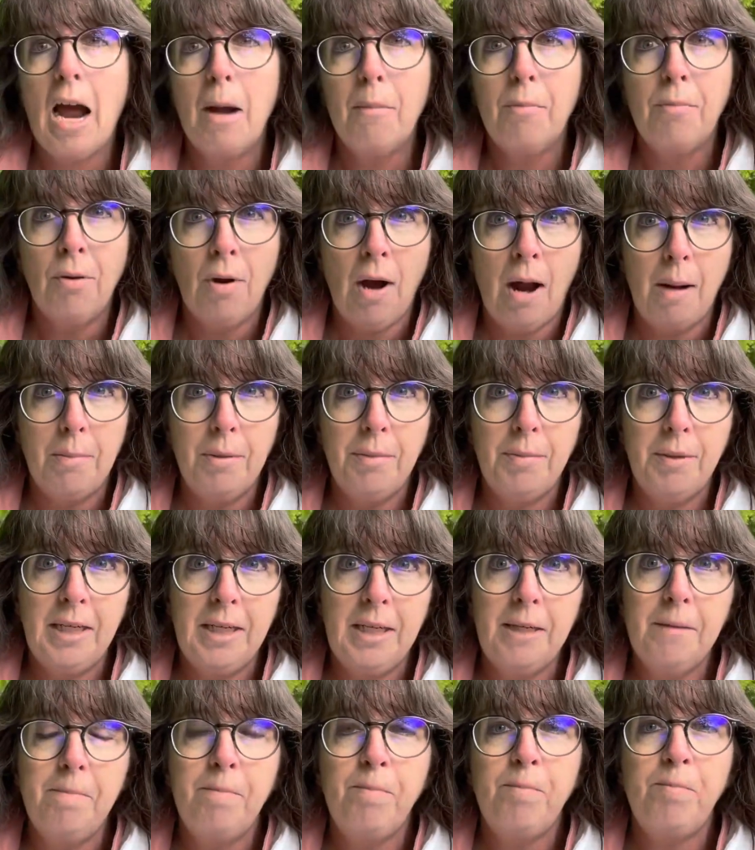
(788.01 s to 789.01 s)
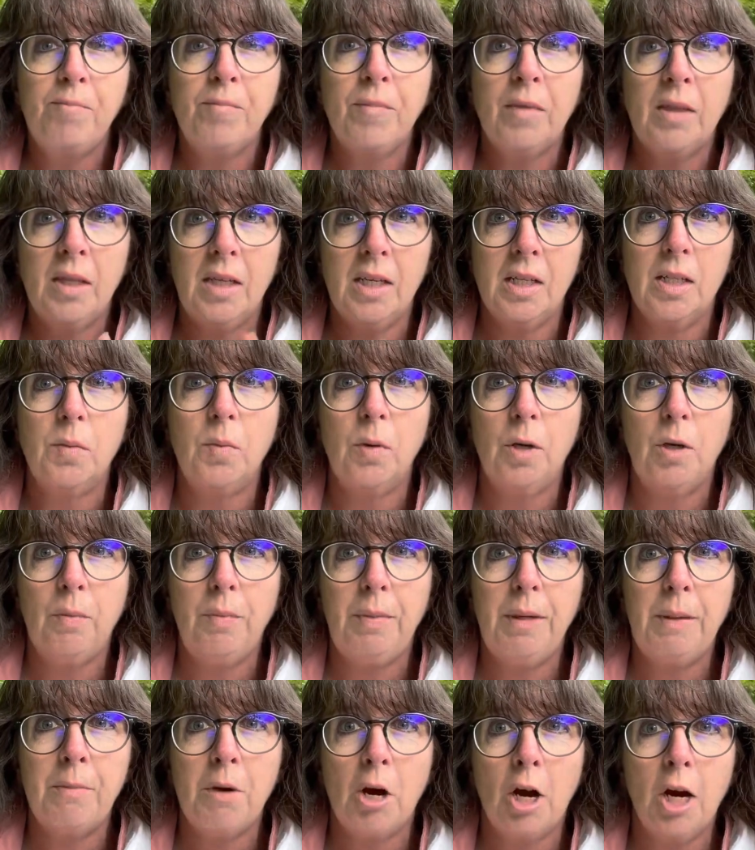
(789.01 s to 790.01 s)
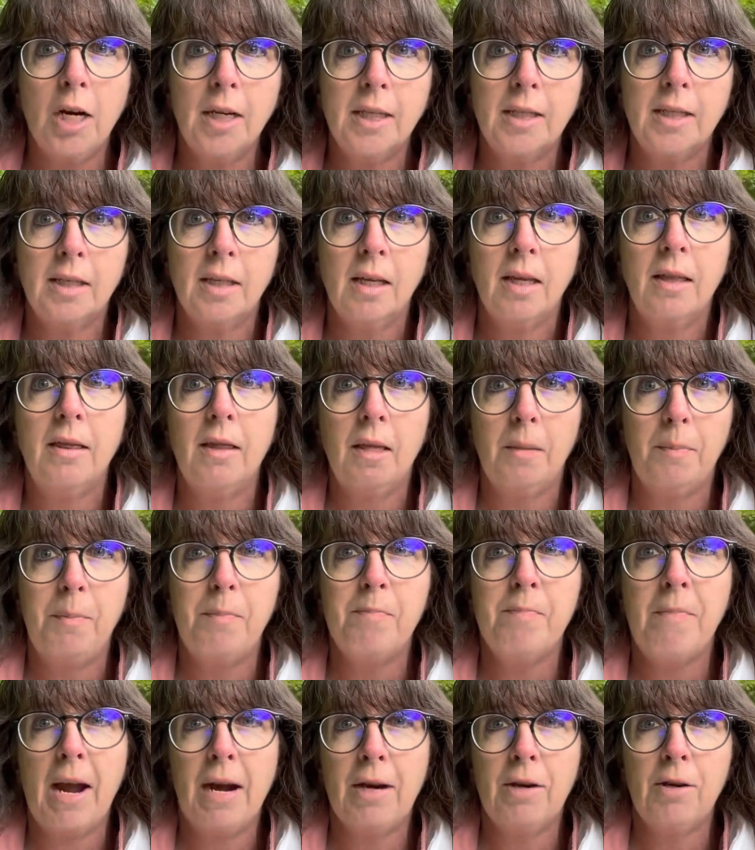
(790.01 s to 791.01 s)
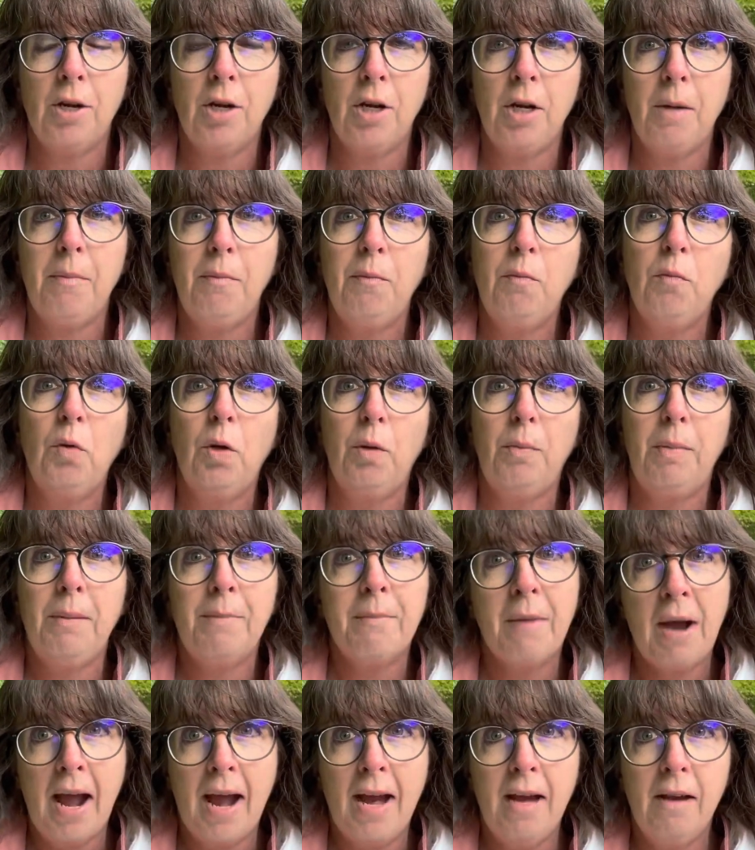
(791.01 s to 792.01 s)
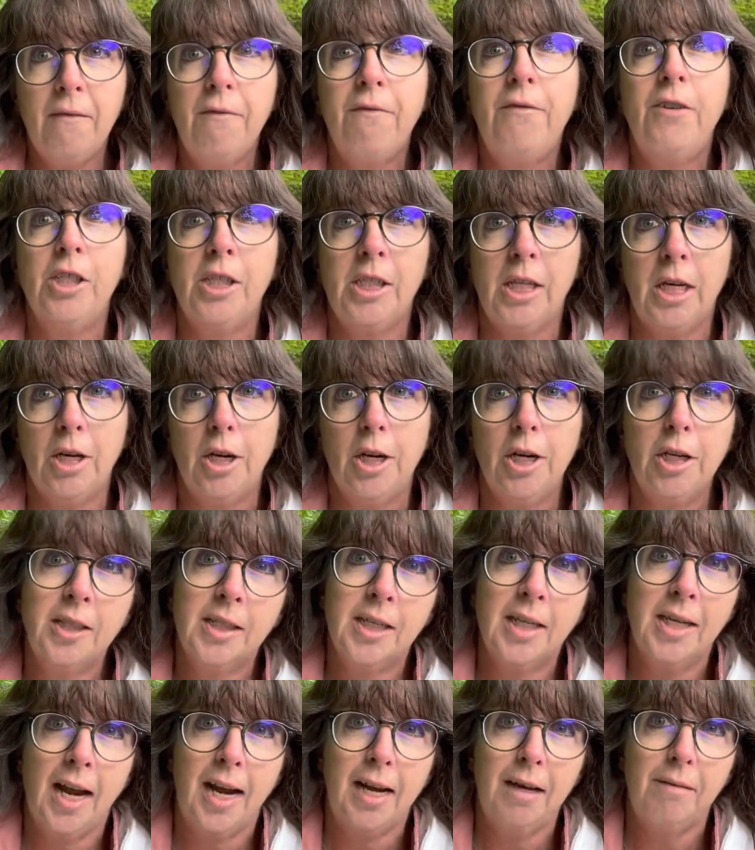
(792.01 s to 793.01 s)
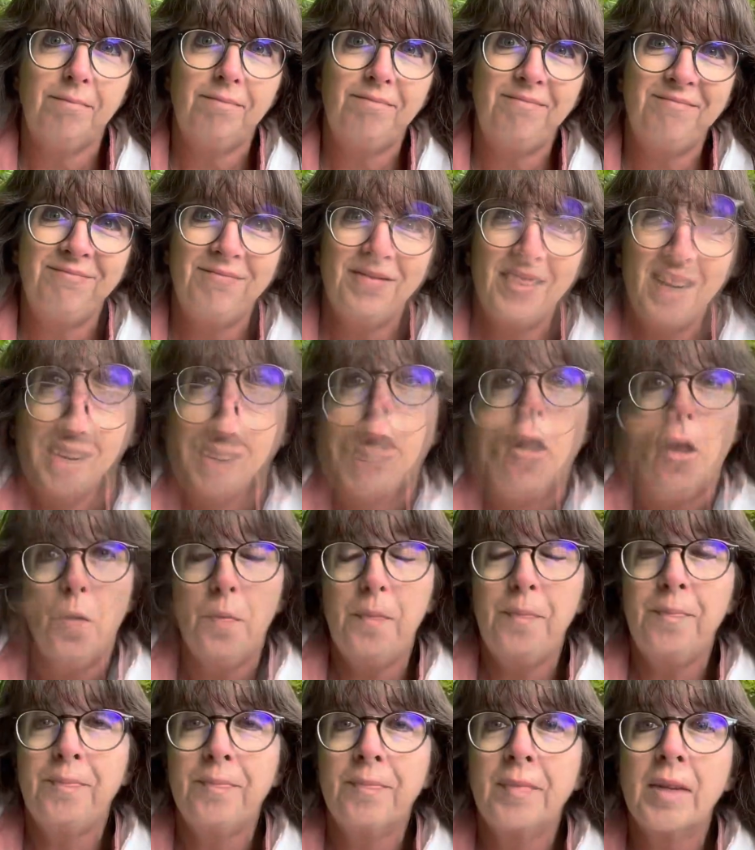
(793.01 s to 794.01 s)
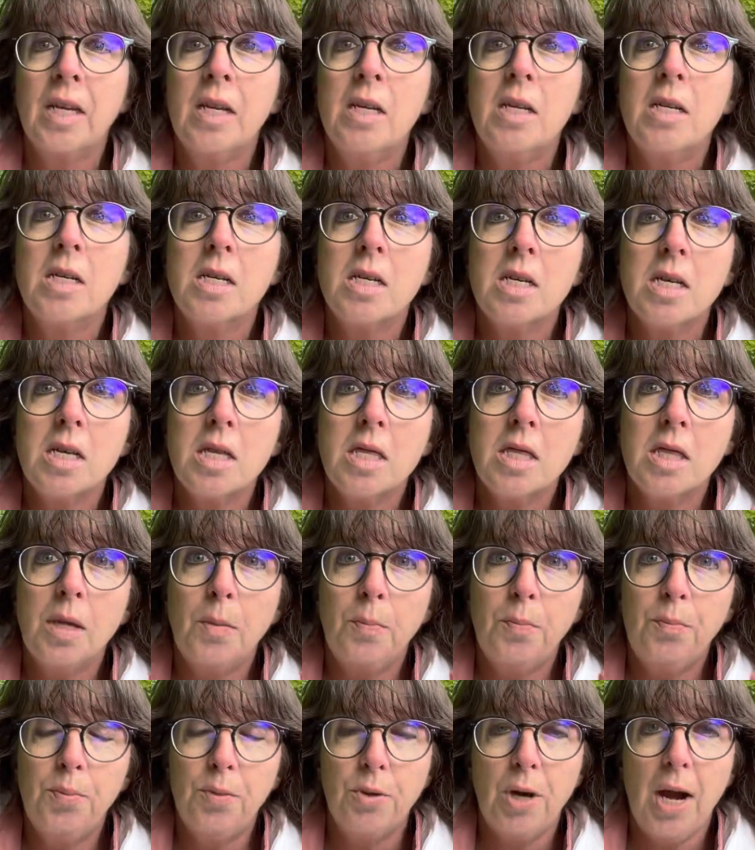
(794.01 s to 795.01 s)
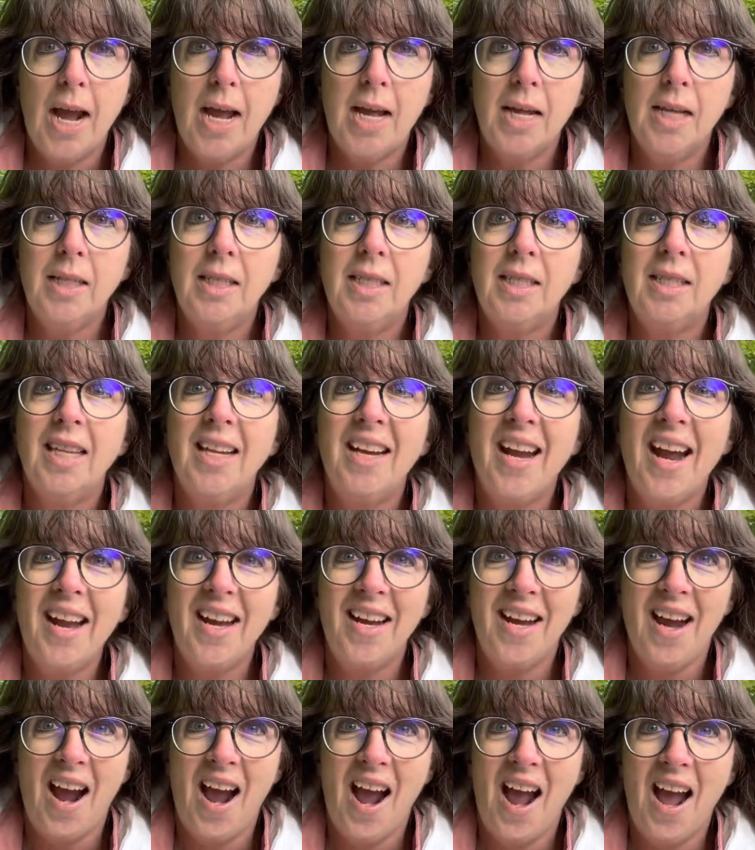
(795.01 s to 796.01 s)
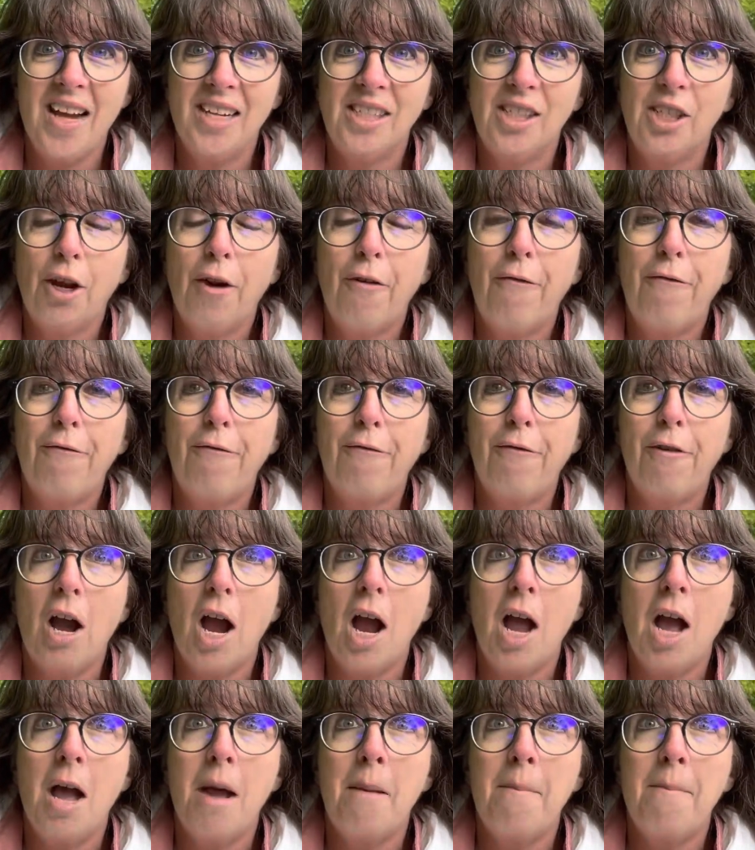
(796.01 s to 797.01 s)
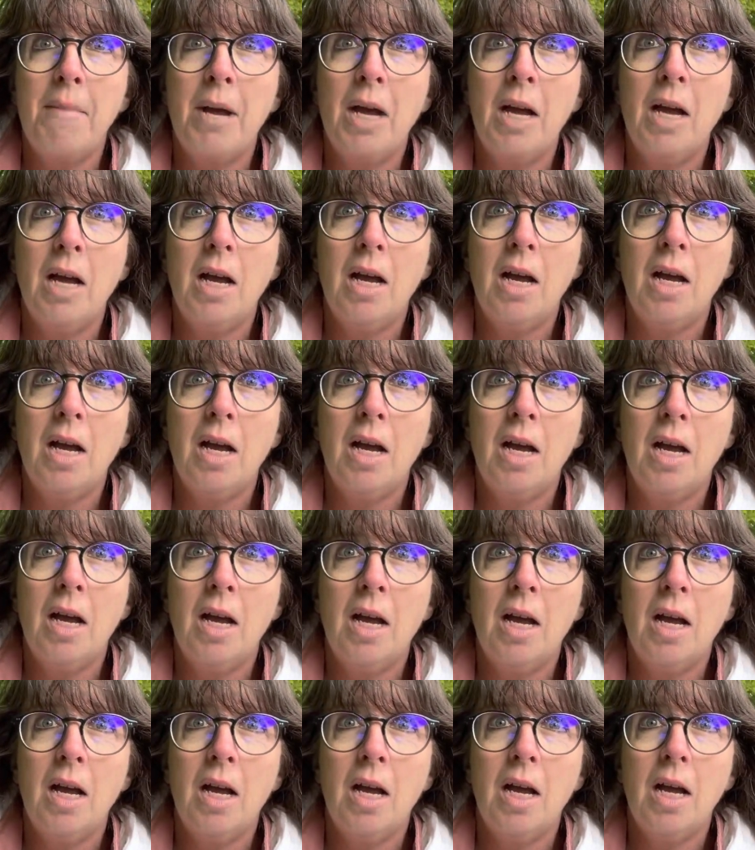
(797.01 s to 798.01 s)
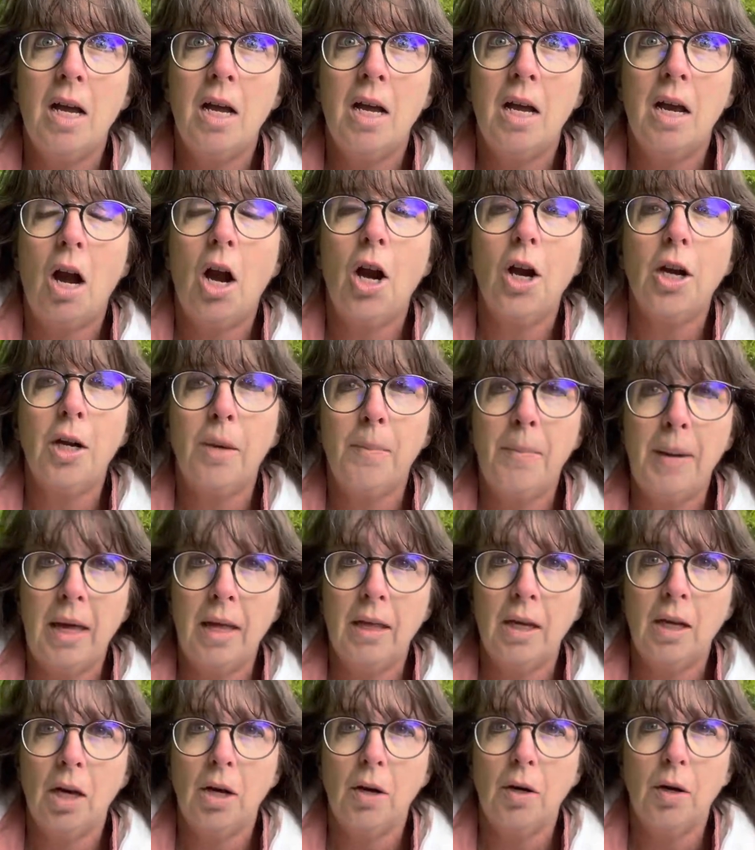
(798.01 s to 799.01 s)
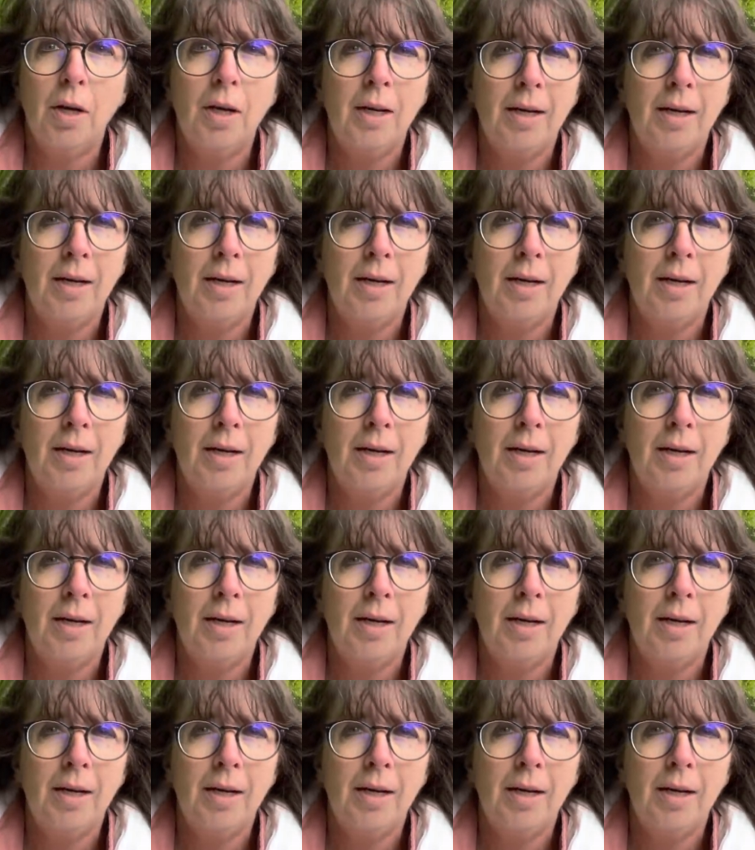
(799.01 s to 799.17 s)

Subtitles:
Probably this one will be Mark's. The macaroni will be mine for dinner tonight. Oh, the breads that I got from Archipelago.